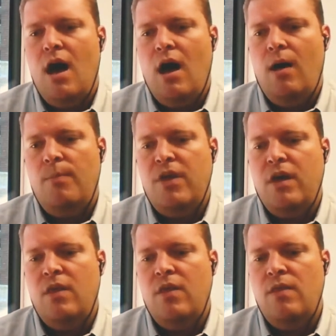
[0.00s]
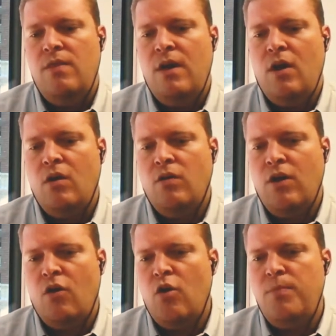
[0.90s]
um, the, the,
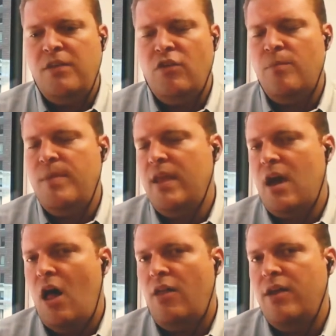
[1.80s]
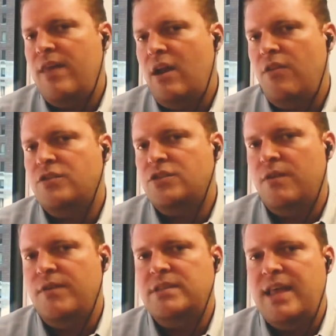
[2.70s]
the group that's ultimately calling that other
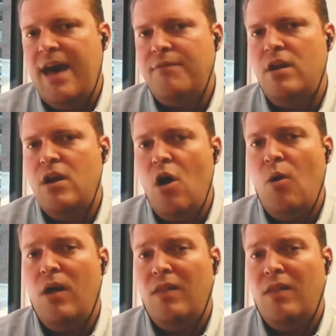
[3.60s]
service, they have to know a